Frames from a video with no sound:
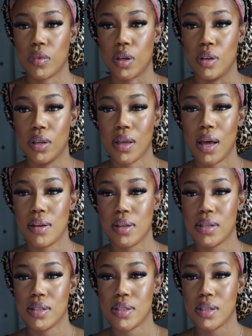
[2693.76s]
Look how
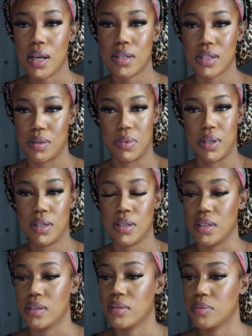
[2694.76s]
easy that just
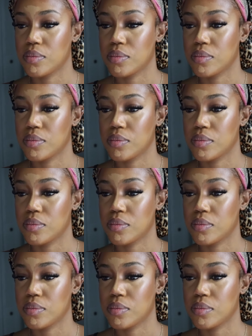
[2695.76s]
blended.